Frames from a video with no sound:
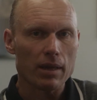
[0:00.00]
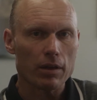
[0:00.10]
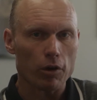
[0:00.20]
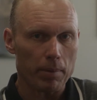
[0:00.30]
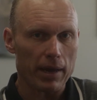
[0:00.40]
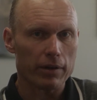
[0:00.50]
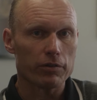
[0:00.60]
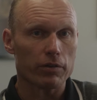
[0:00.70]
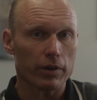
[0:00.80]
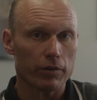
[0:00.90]

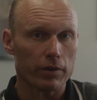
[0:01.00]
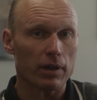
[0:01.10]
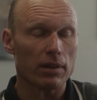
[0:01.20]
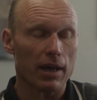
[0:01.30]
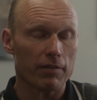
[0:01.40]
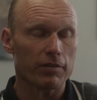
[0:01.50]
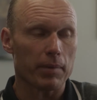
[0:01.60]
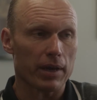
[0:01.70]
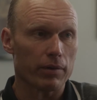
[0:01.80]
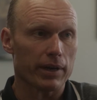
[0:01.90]
Co-packers are under a lot of
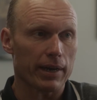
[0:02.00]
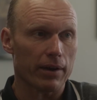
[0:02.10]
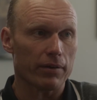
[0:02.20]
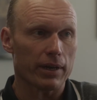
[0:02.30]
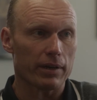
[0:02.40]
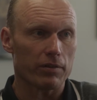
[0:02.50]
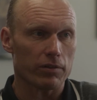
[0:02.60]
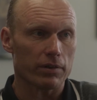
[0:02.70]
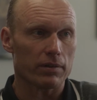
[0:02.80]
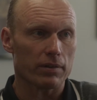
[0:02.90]
demand right now, and in
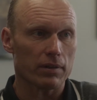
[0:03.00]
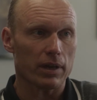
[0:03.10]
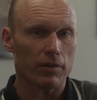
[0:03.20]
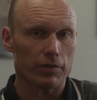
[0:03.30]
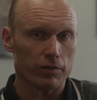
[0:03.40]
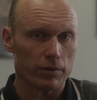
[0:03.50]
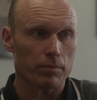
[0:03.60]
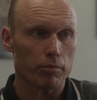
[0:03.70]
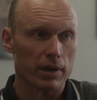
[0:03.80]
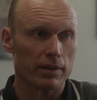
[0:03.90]
certain, for
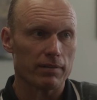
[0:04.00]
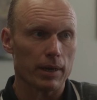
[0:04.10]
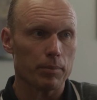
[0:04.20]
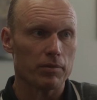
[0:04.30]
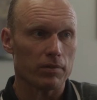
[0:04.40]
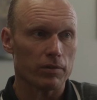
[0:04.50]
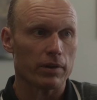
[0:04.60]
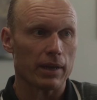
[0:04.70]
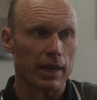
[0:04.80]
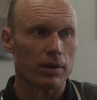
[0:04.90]
certain product types and
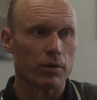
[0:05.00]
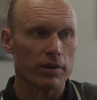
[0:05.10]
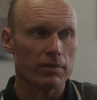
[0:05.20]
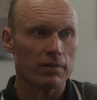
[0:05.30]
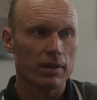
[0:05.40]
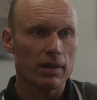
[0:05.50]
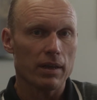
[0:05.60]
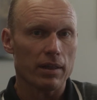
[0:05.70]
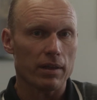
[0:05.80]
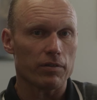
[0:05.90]
certain categories,
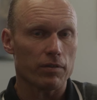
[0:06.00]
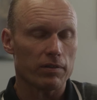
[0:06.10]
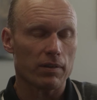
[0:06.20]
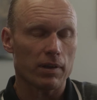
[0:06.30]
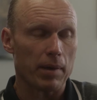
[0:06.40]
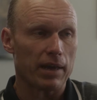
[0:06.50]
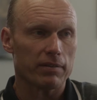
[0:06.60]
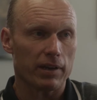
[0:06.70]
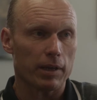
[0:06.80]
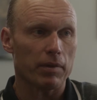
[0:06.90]
its
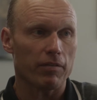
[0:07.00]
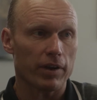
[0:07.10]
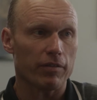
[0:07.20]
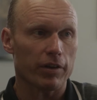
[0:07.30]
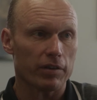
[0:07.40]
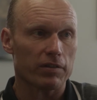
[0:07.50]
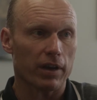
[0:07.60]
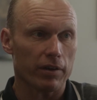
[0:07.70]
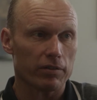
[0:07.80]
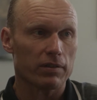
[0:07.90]
capacity can be very, very
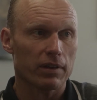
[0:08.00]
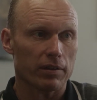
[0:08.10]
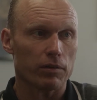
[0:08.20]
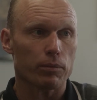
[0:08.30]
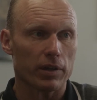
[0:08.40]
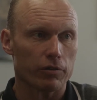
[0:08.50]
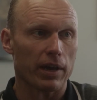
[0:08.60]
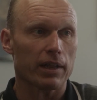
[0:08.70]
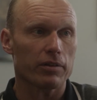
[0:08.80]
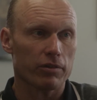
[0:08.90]
scarce. It's a real
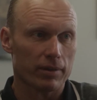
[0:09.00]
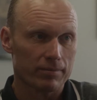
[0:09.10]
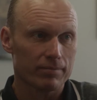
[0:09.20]
challenge.